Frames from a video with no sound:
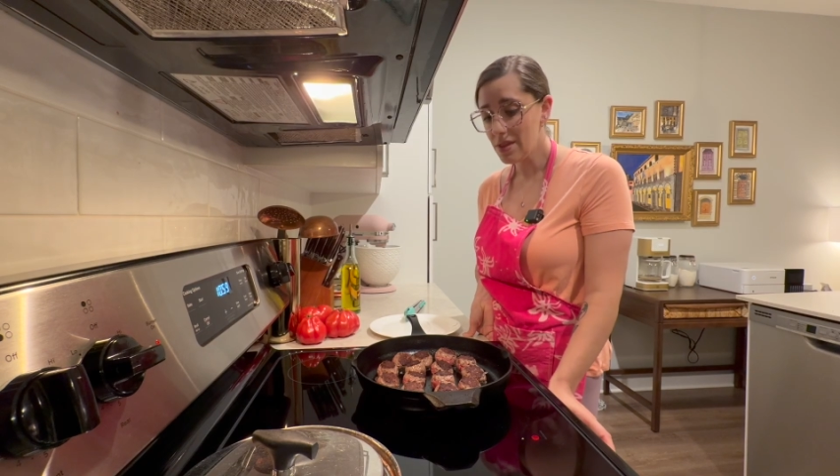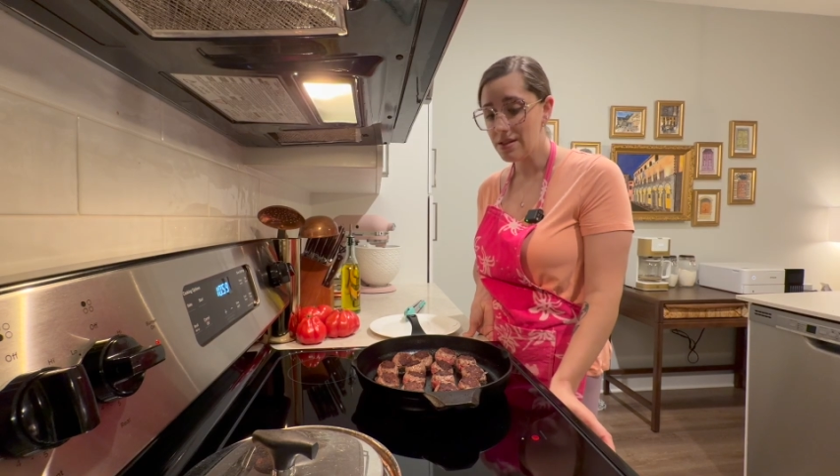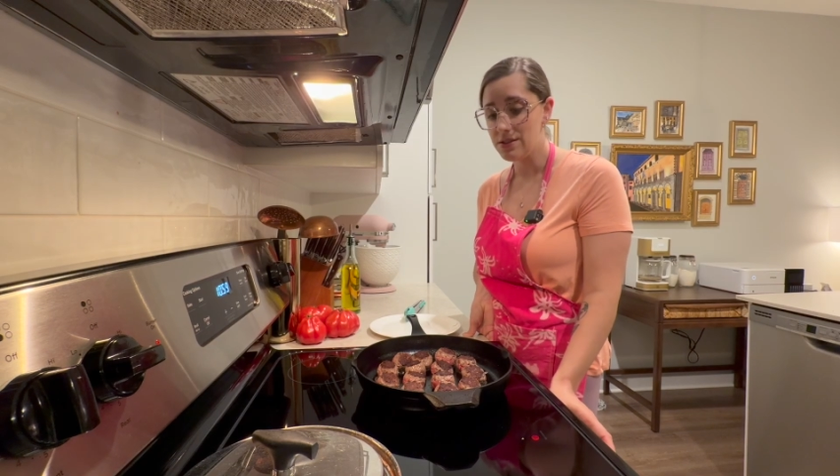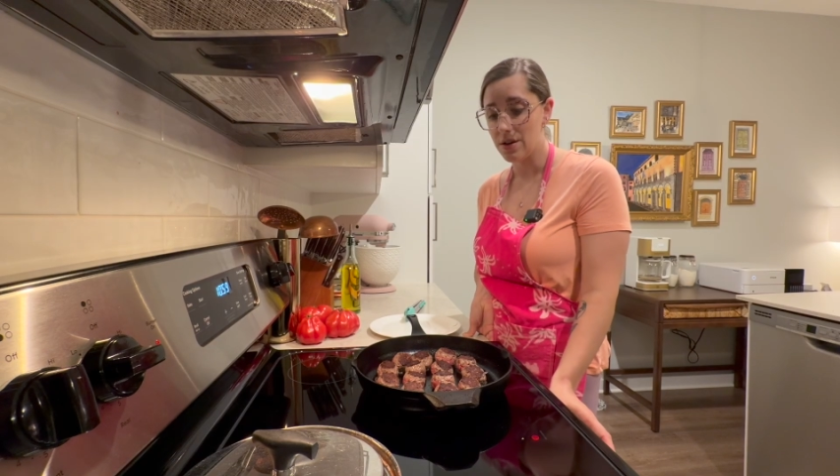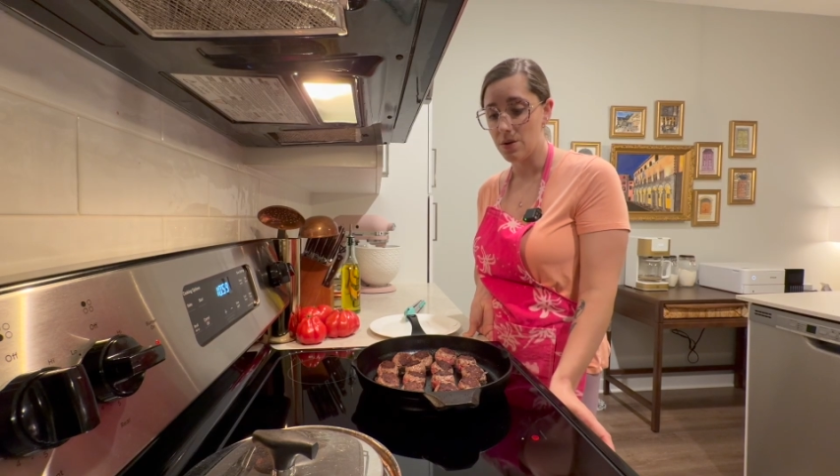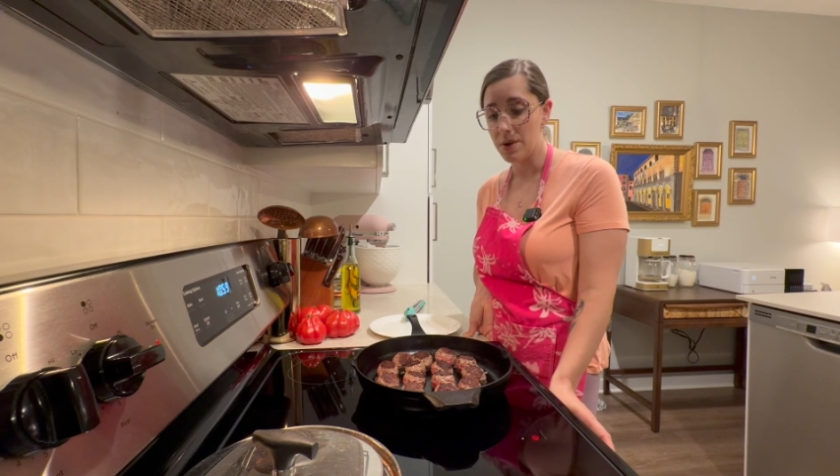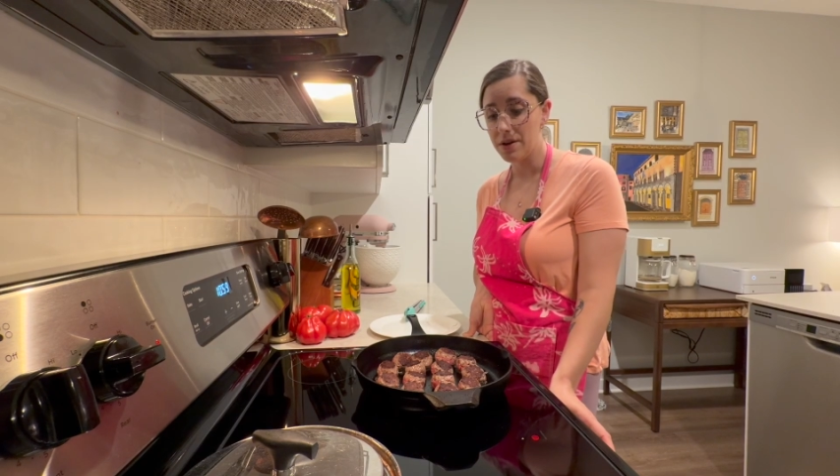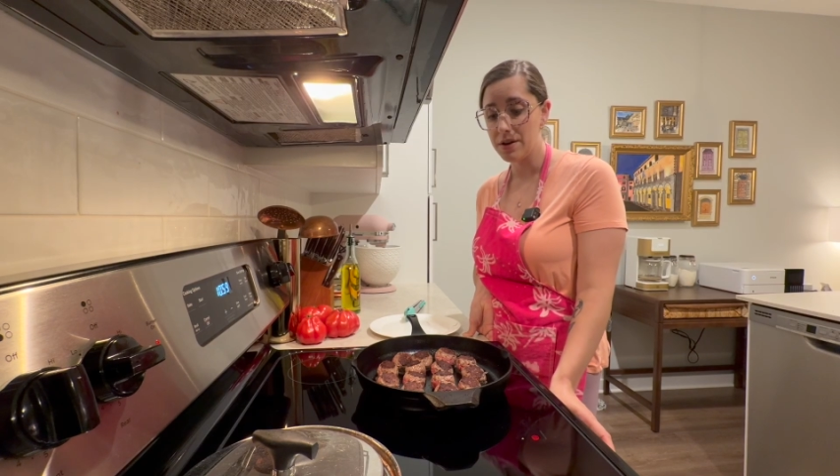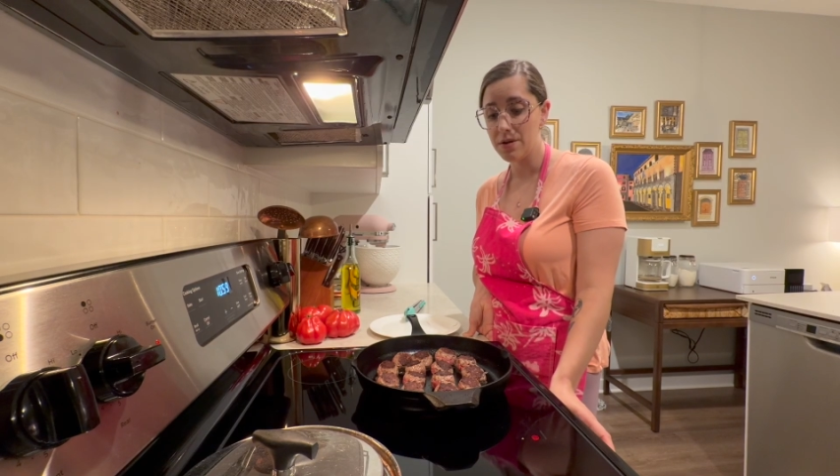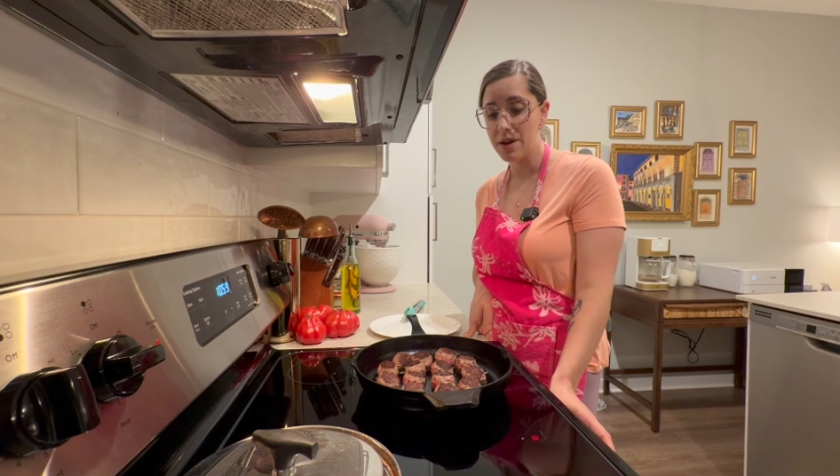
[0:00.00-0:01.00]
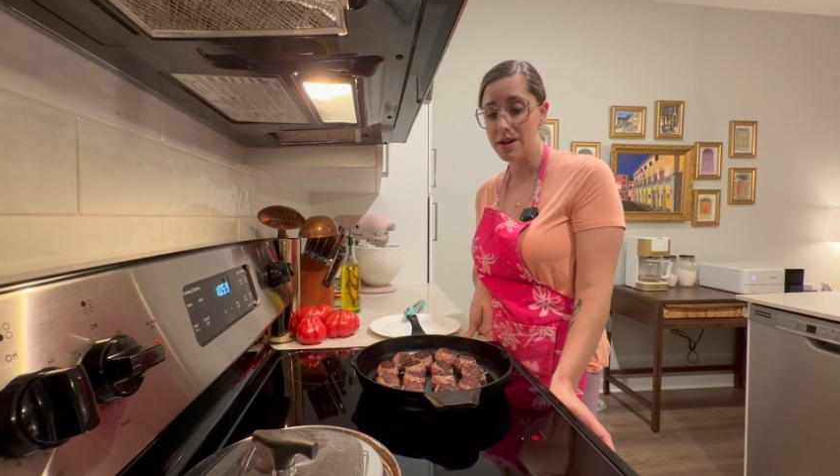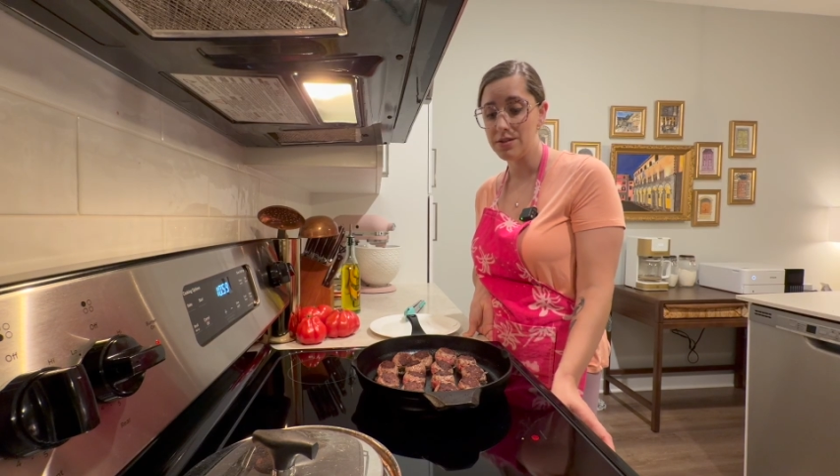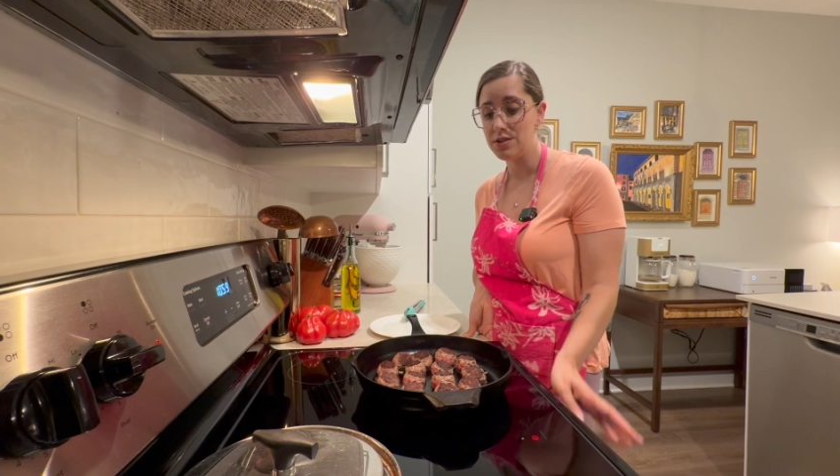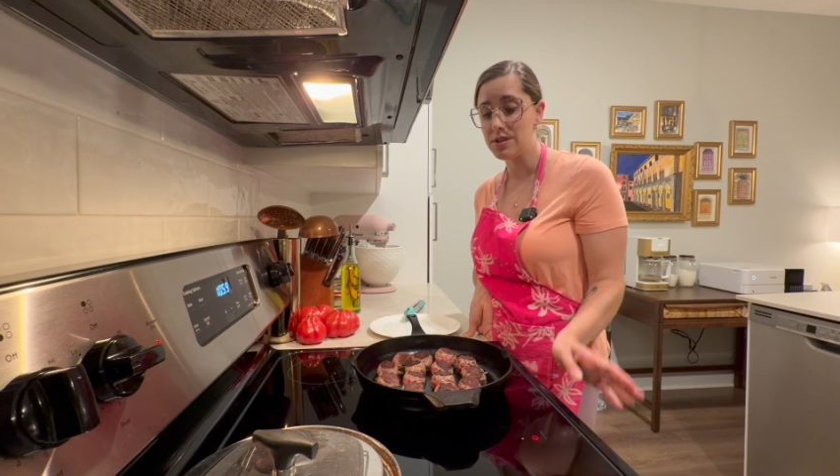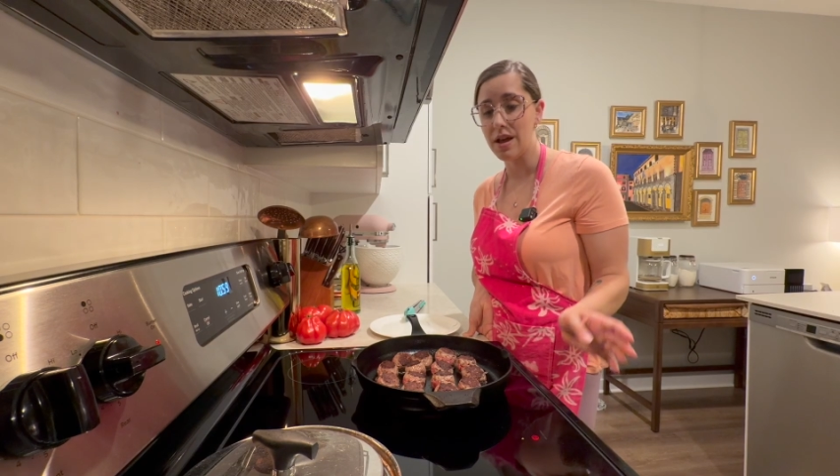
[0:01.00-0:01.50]
So we're going to go ahead
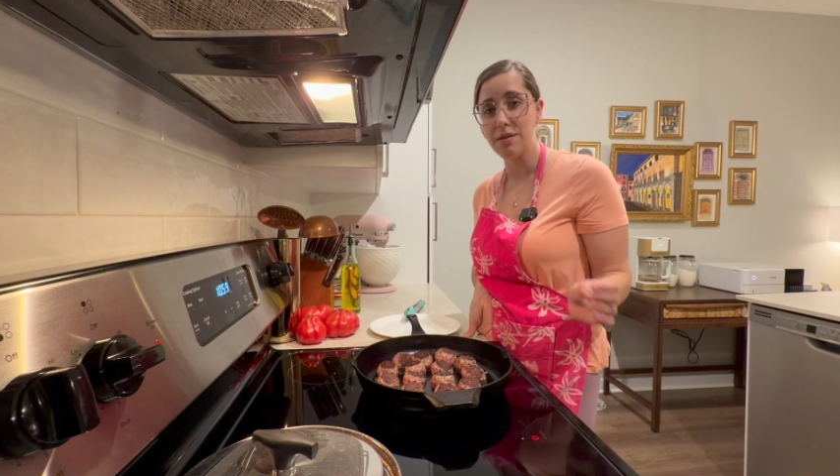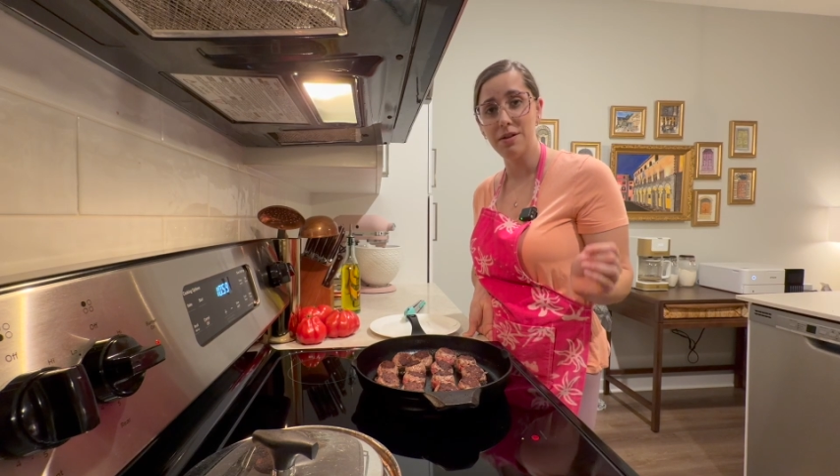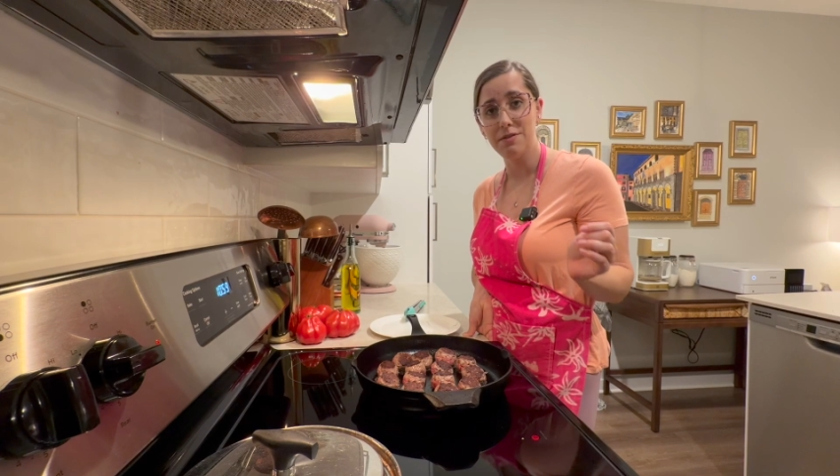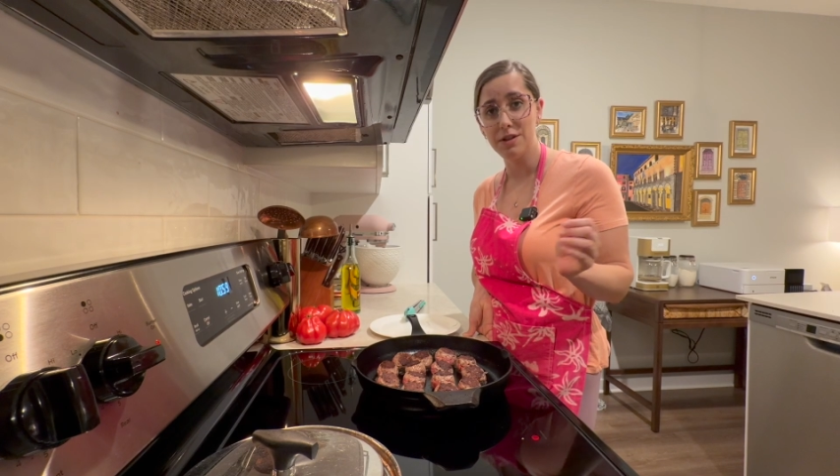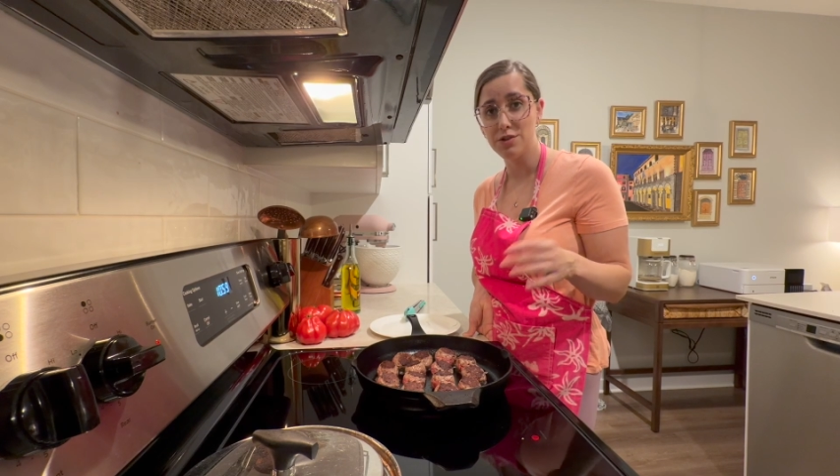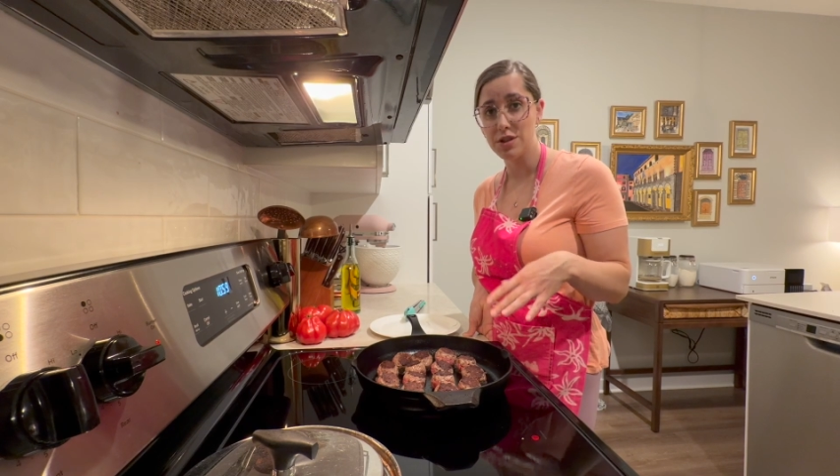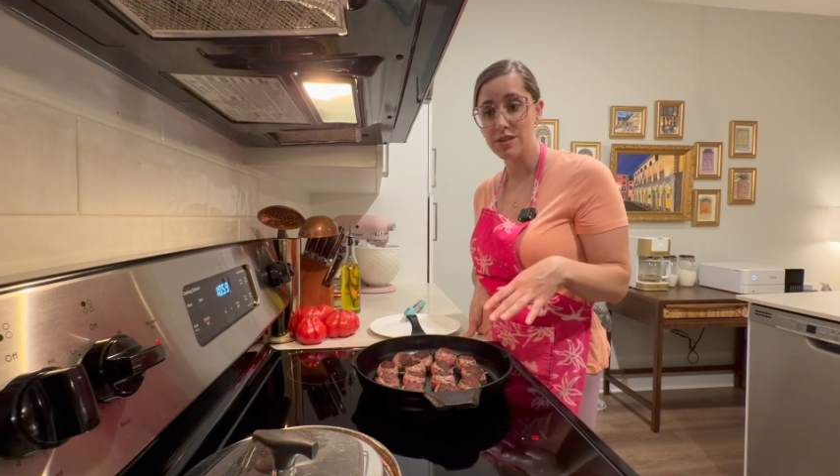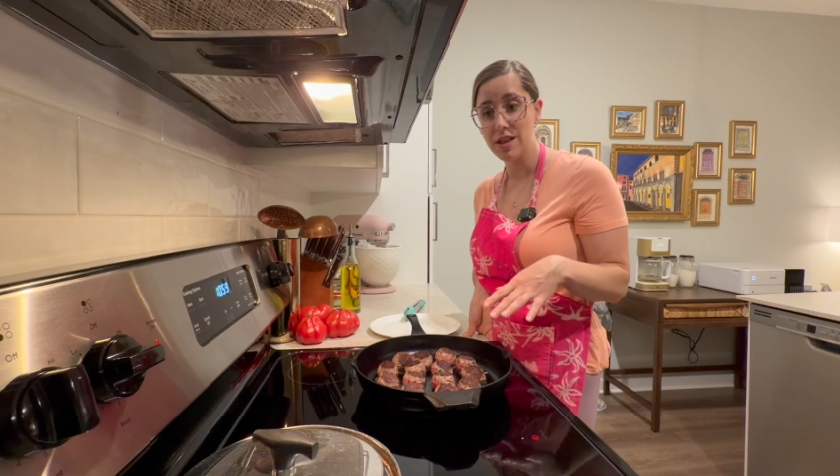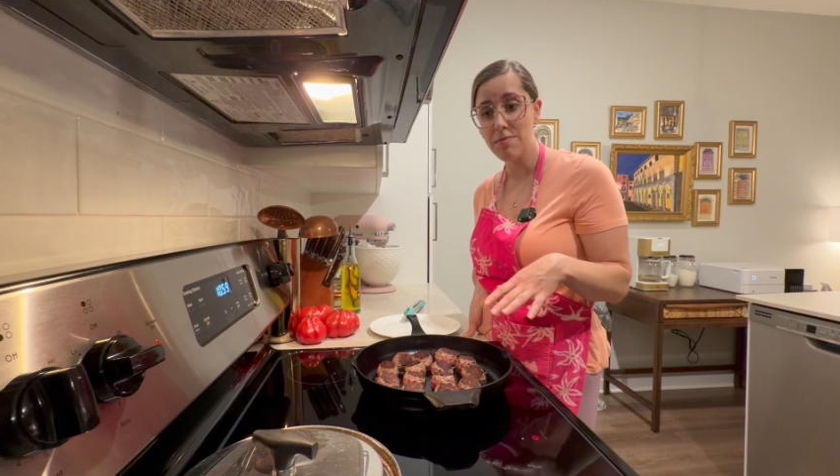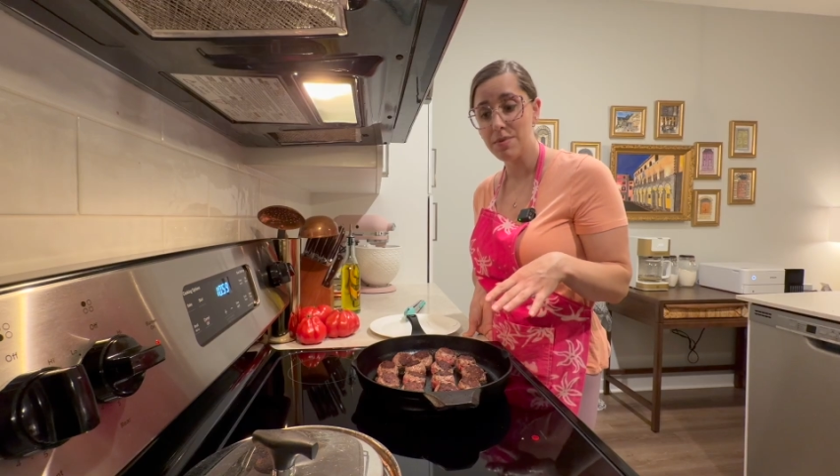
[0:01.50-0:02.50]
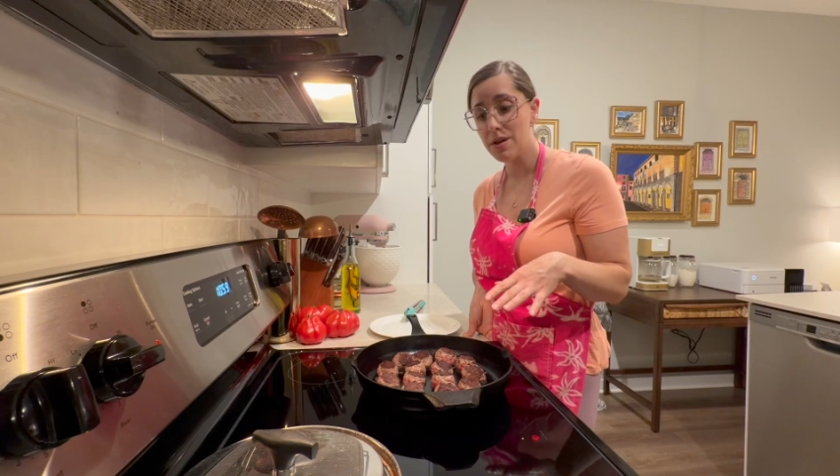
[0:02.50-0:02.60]
and I'm going to finish these up,